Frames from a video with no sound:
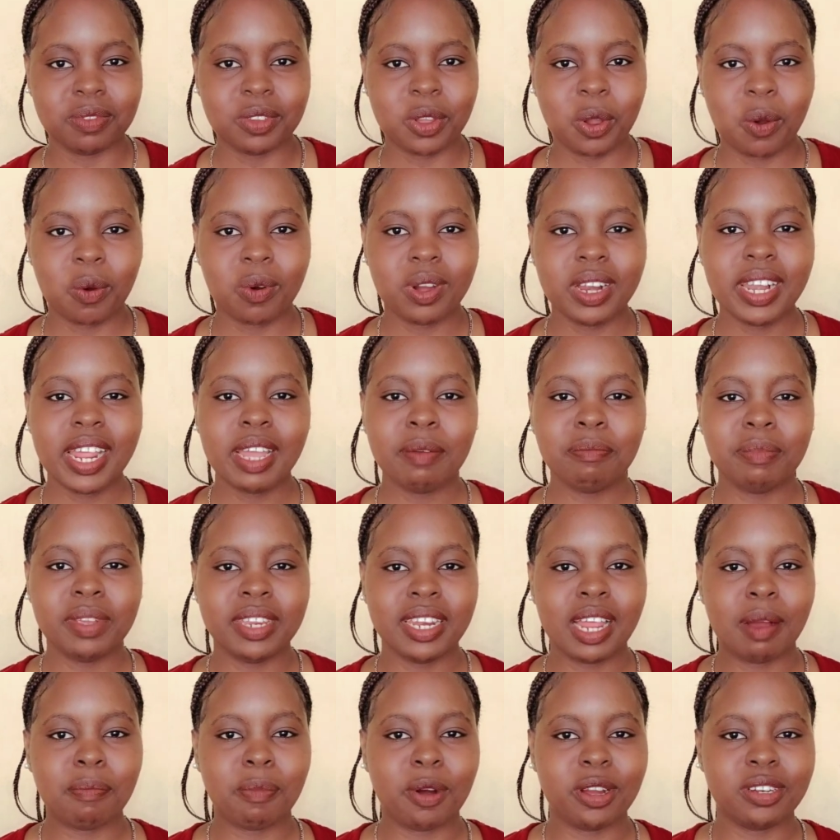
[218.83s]
What I mean
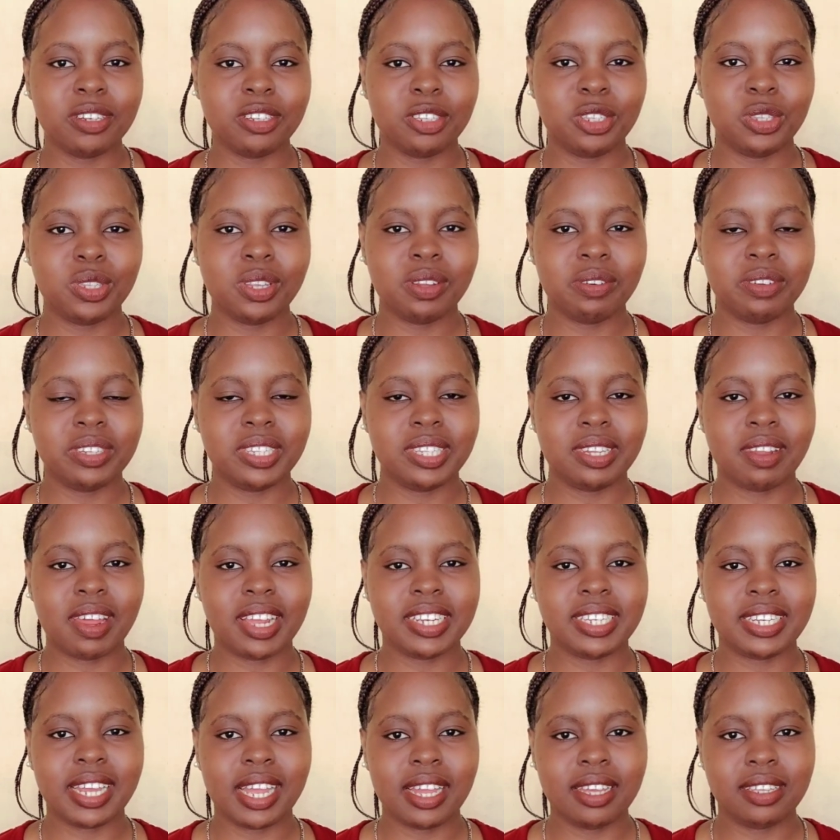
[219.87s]
about a story
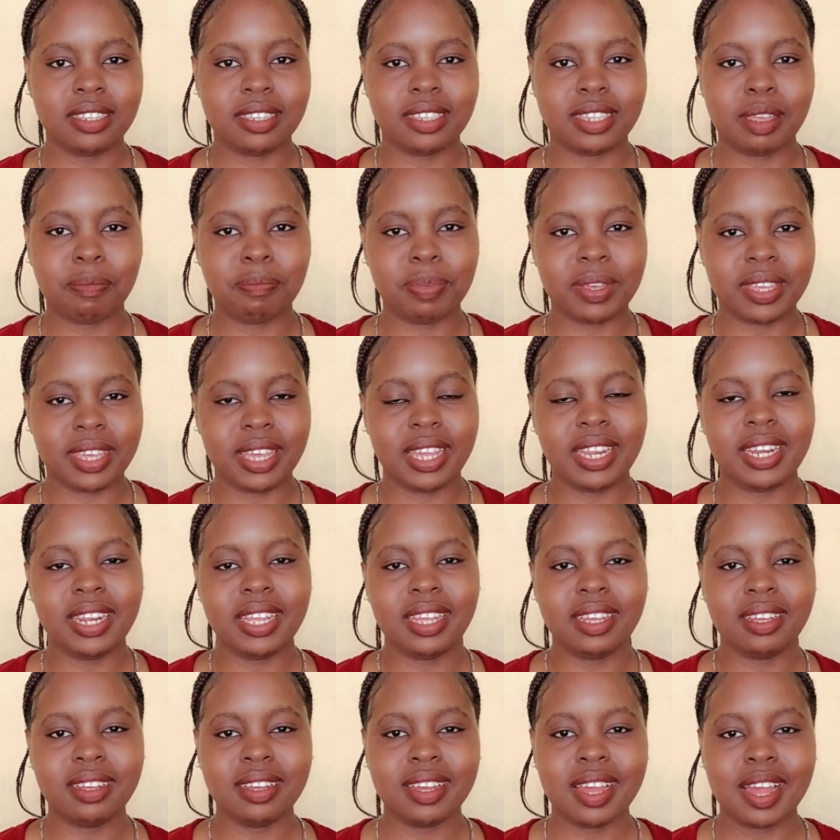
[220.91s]
structure is the
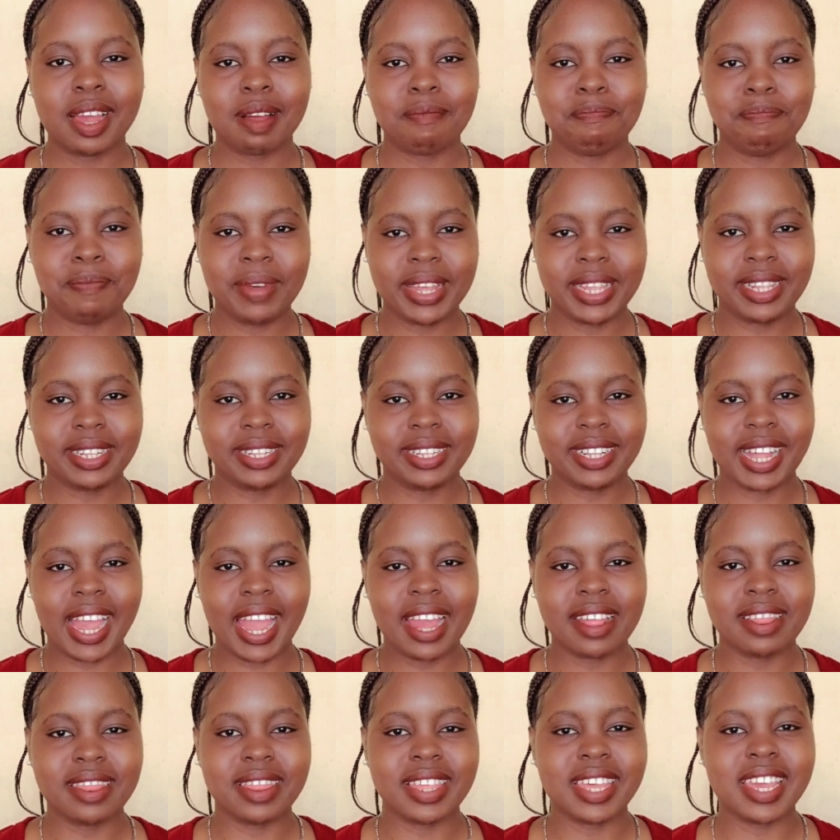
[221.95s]
beginning, middle,
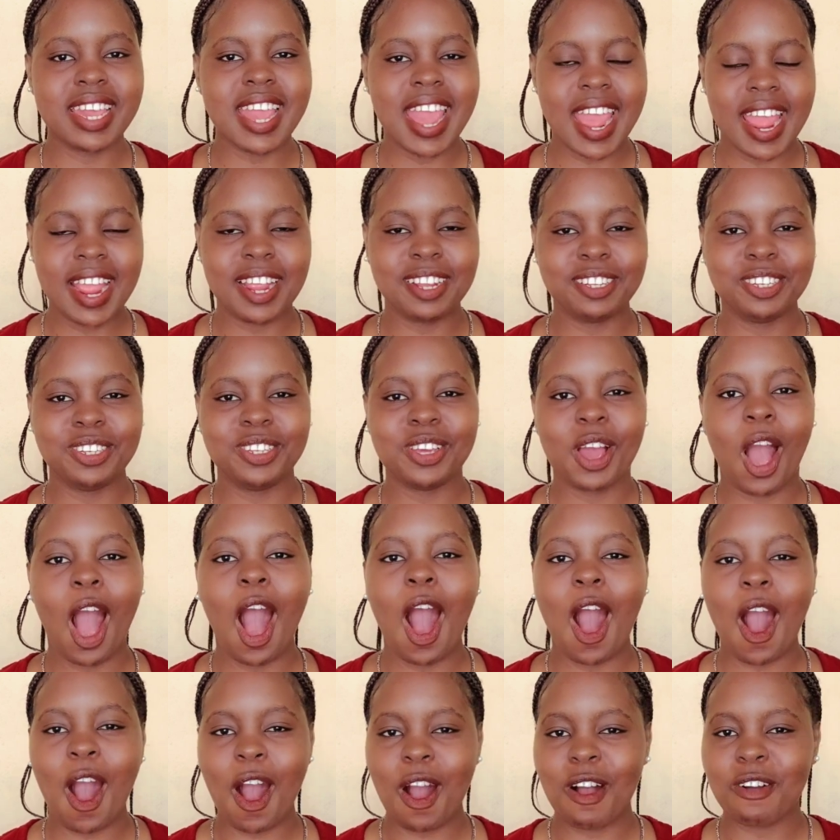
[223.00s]
and the end
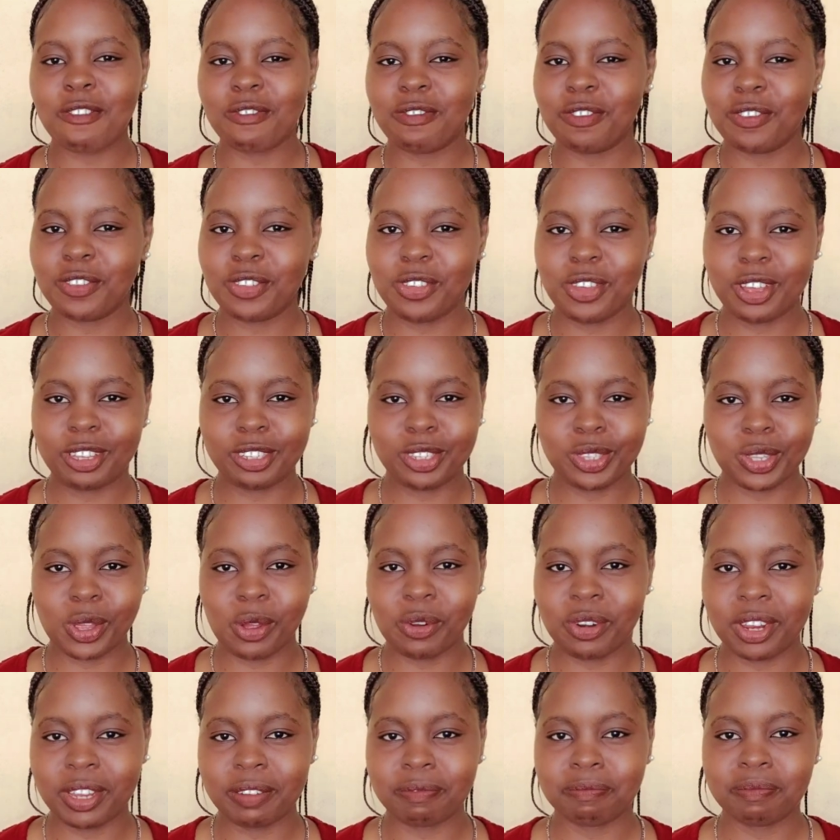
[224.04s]
of your
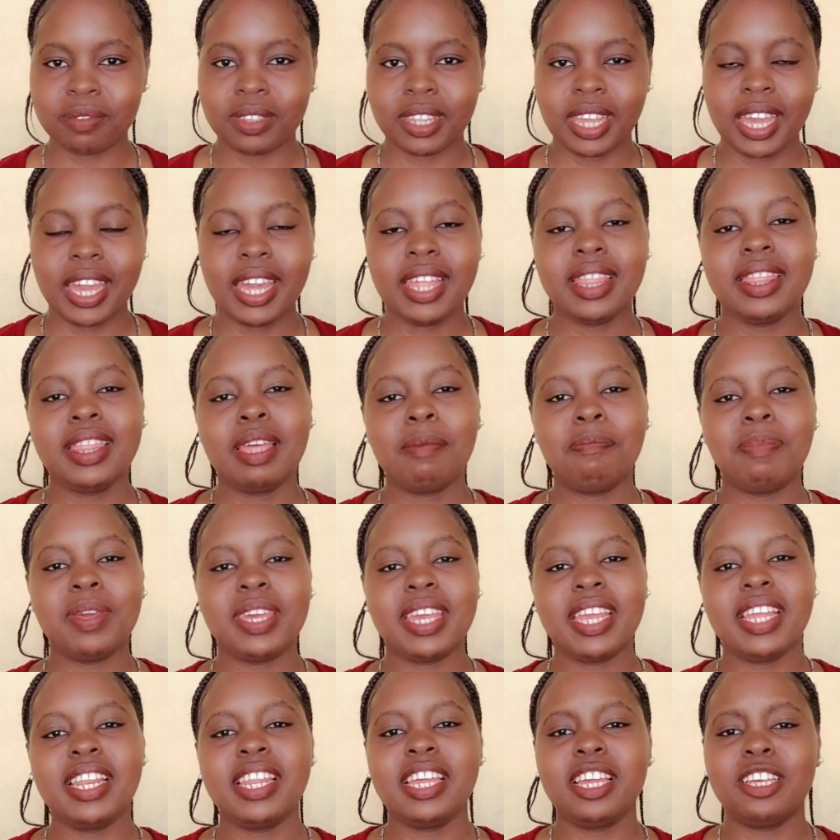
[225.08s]
story. In the
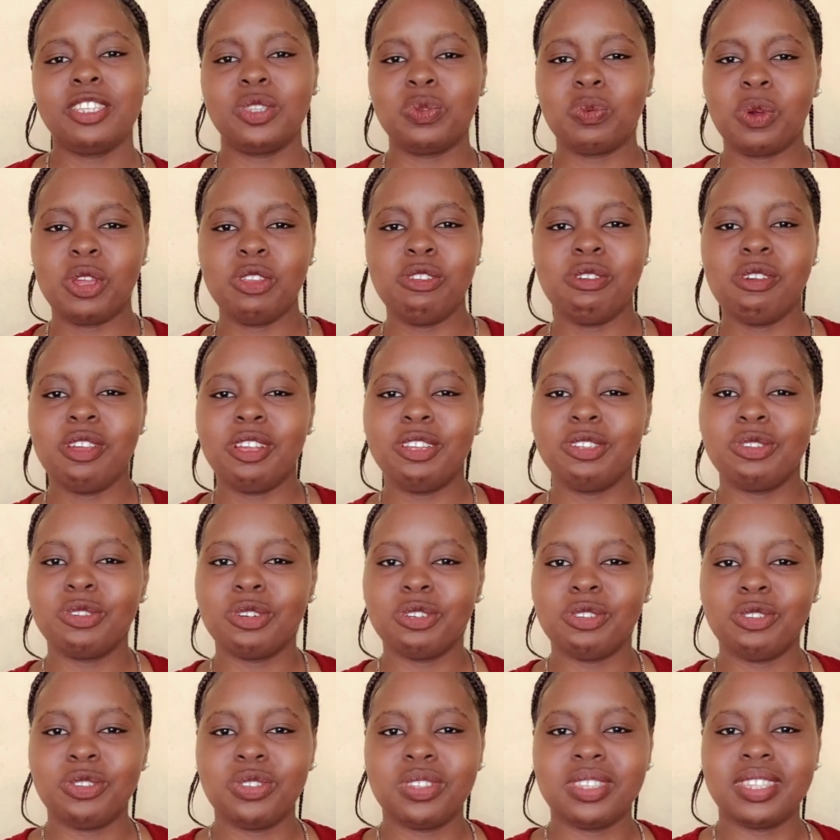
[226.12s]
beginning is when you
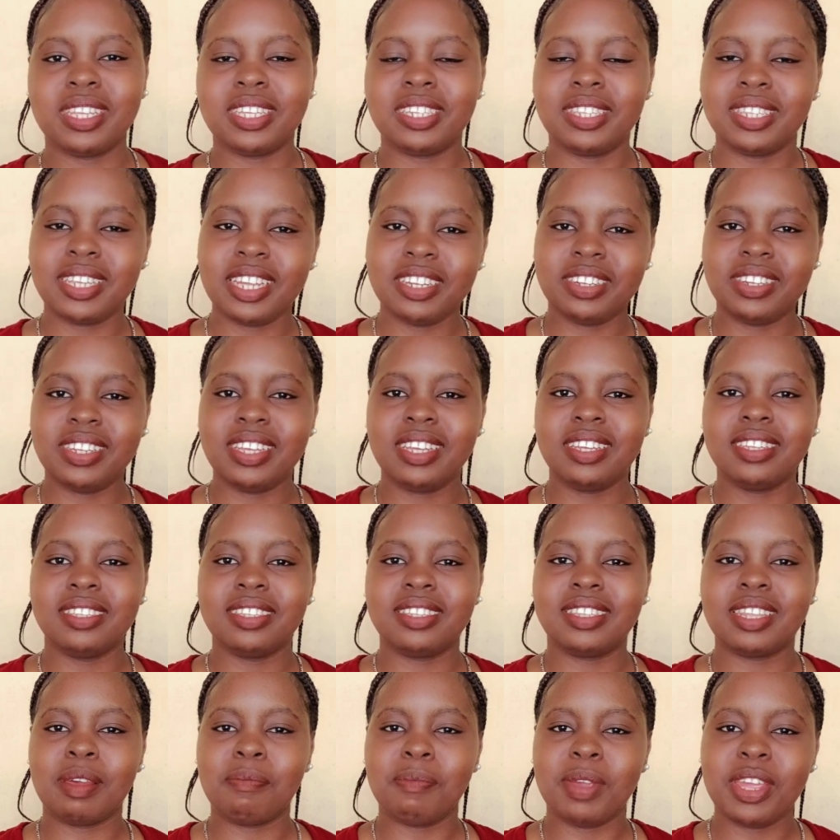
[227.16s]
introduce the settings,
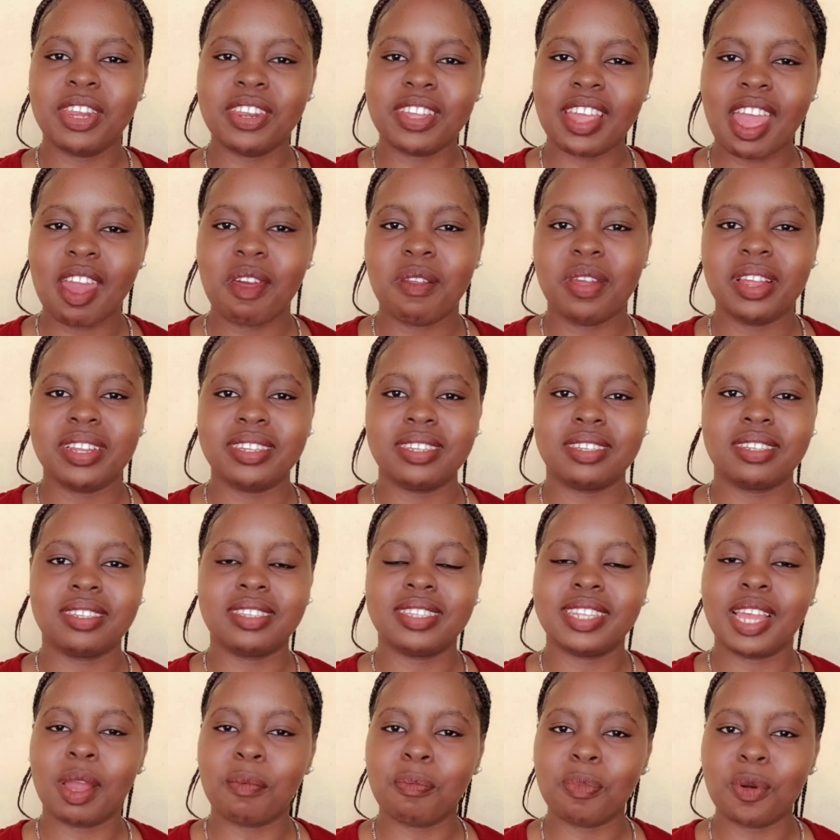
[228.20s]
the main characters,
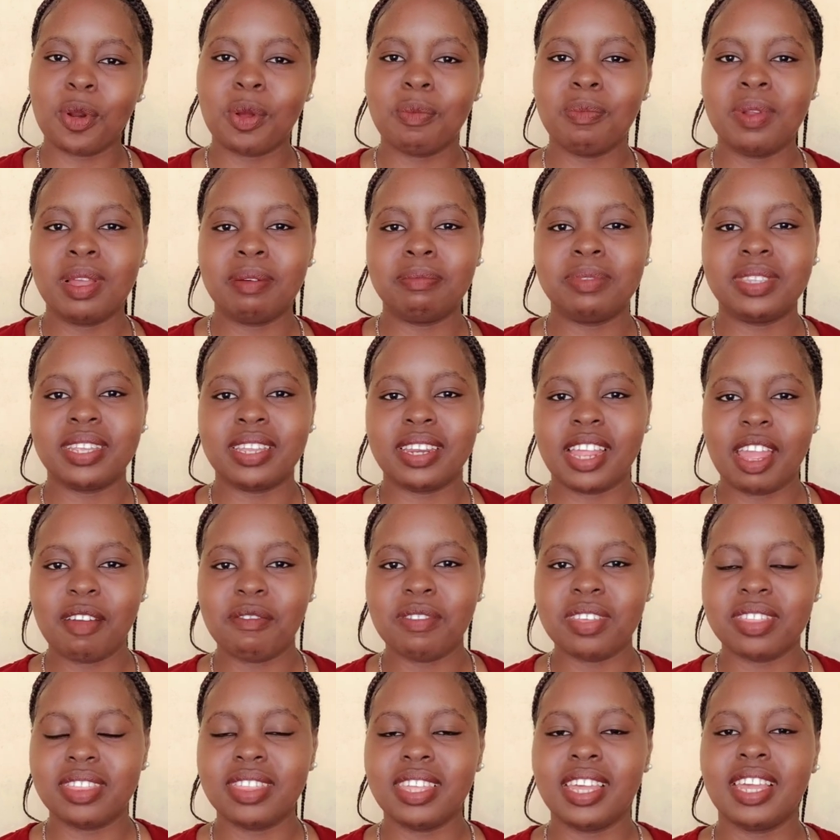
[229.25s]
their problems, and
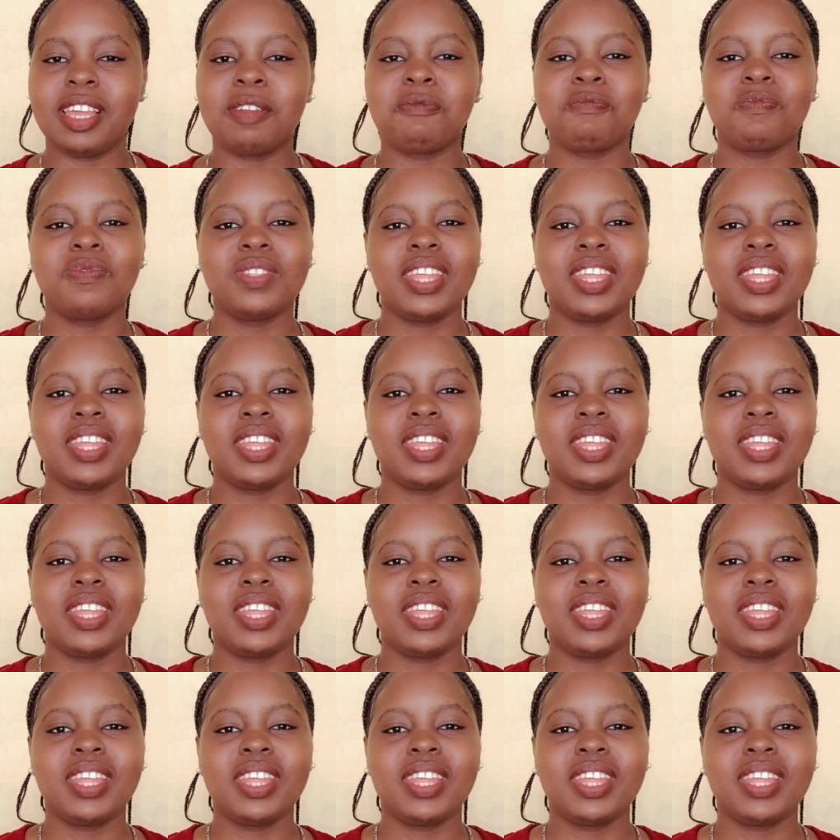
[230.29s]
everything.